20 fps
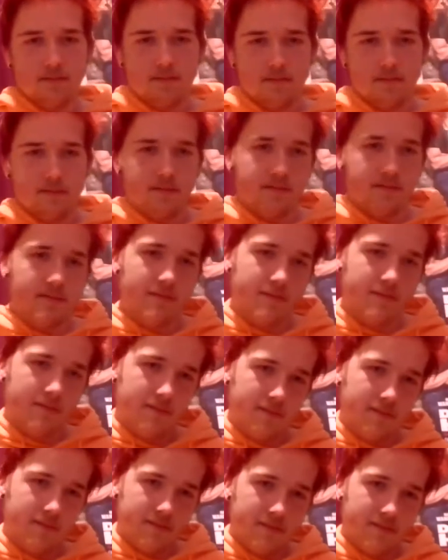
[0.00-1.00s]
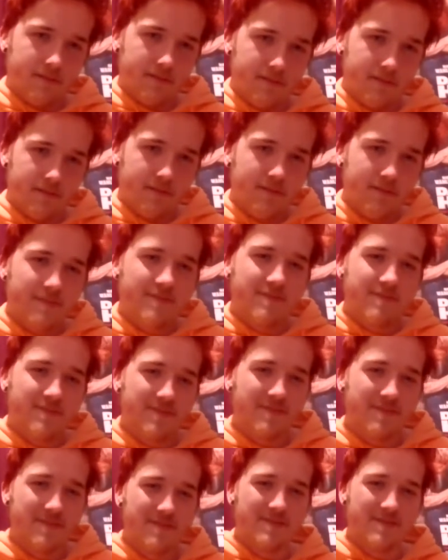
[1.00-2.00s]

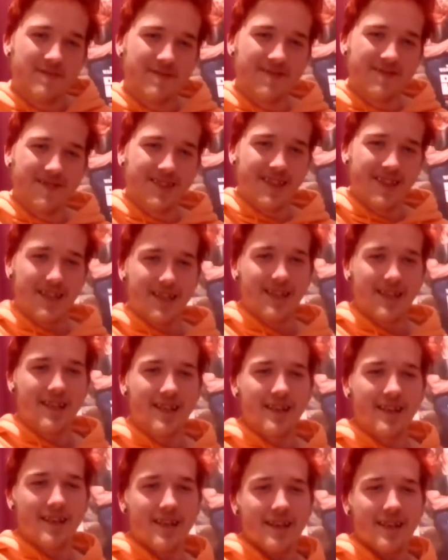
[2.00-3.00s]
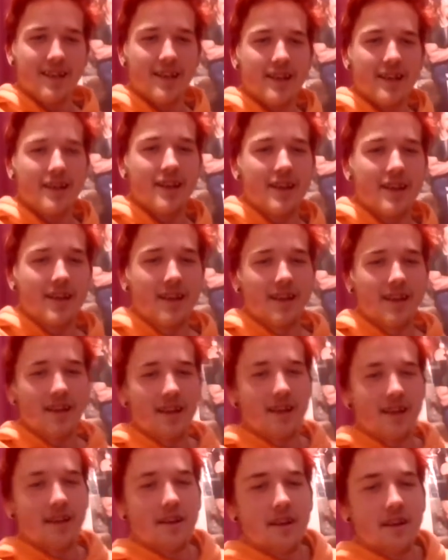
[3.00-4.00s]

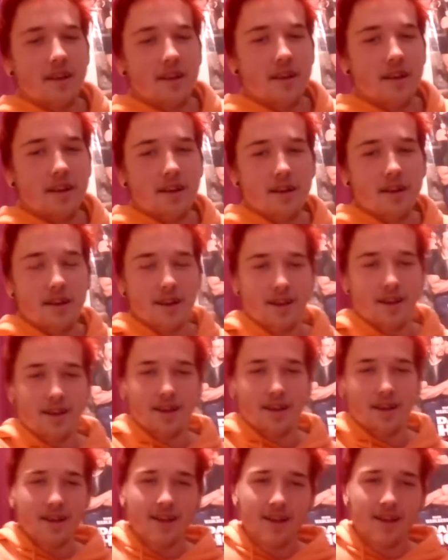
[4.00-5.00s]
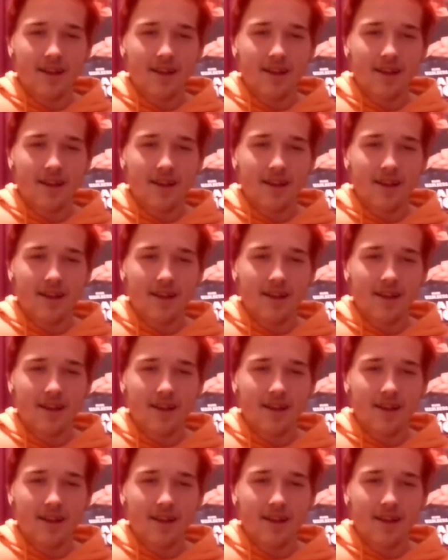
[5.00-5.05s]
This person isn't speaking.